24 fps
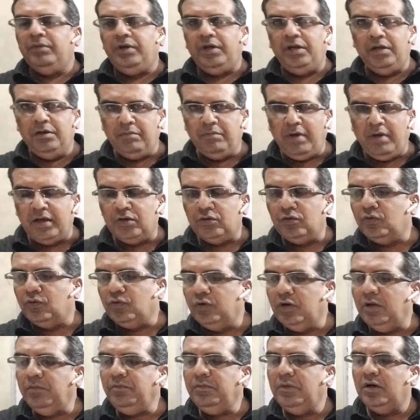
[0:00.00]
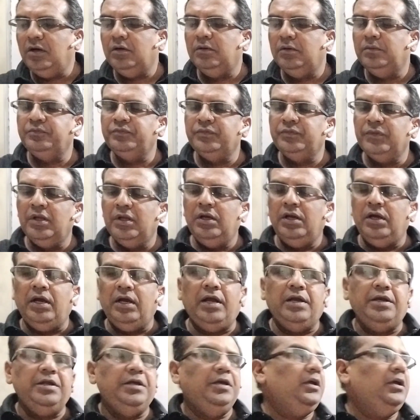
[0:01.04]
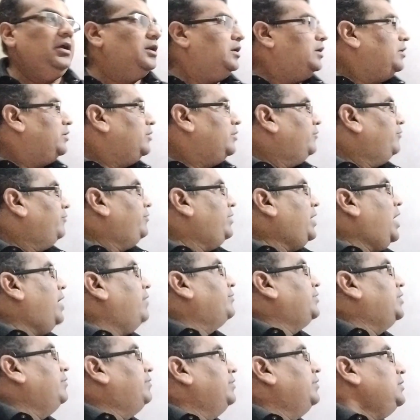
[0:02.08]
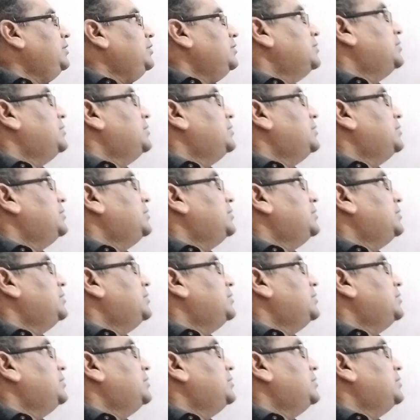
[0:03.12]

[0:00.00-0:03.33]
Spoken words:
in microcoulomb, and here we have given